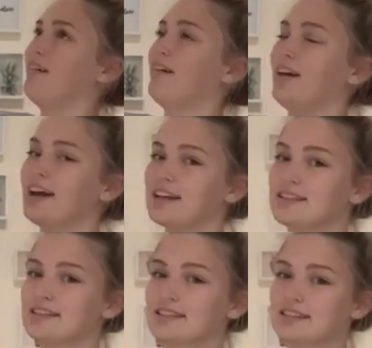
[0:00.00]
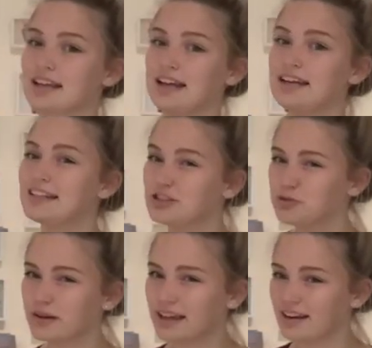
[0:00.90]
it's a
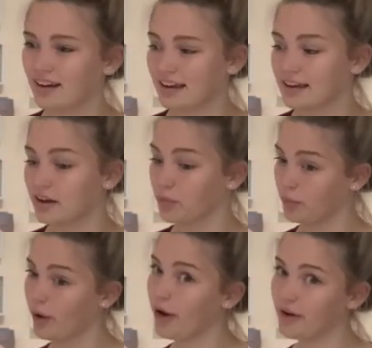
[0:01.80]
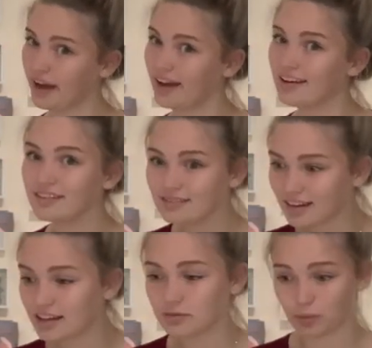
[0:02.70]
little bit like, okay,
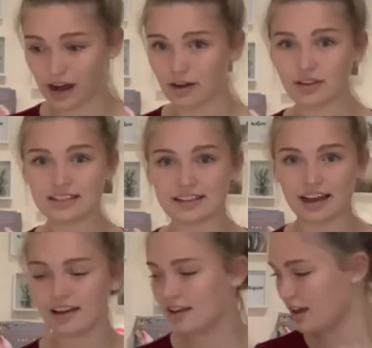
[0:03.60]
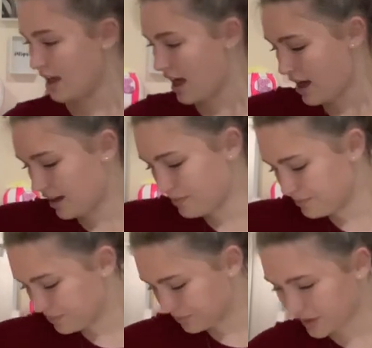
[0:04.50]
like, wow, that's there.
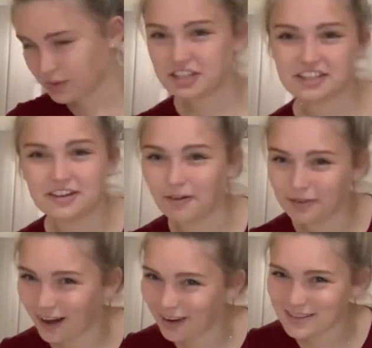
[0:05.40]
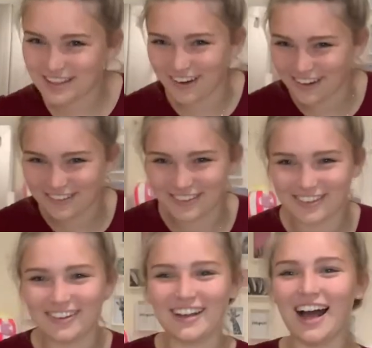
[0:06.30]
Which is not what I was going
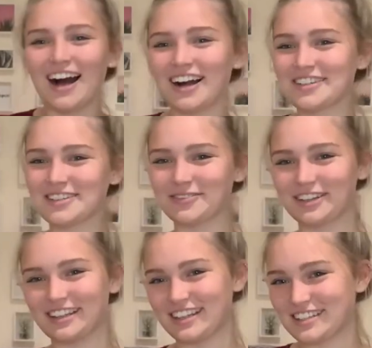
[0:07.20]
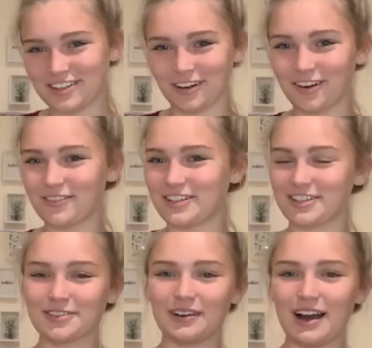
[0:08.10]
for. I just wanted this top
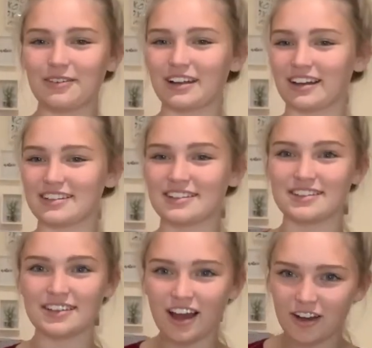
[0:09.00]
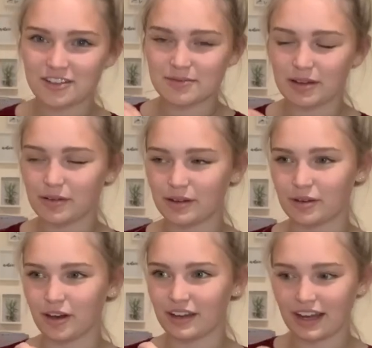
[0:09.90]
just to wear with like a skirt or something when I'm
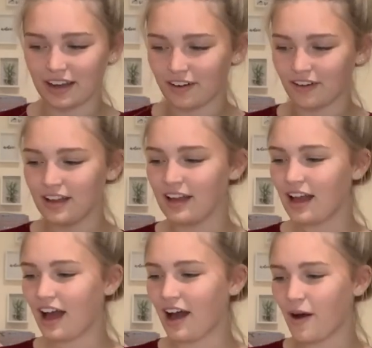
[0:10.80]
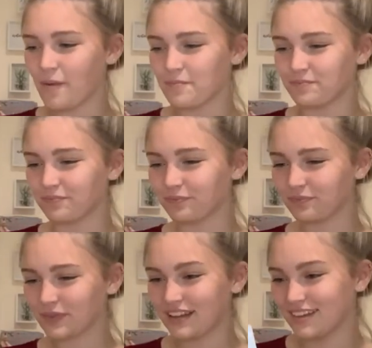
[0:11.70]
going out.
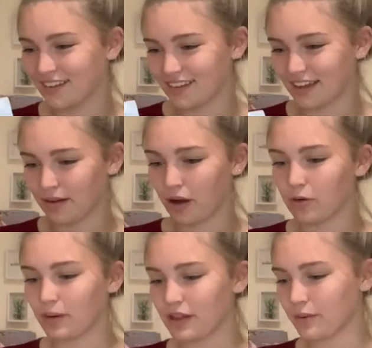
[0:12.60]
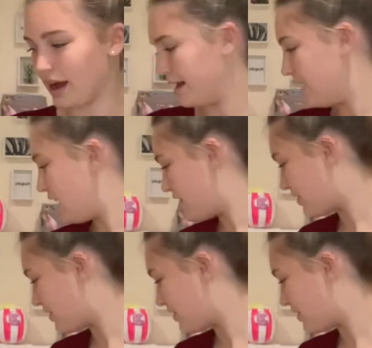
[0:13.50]
Oh, by the way, the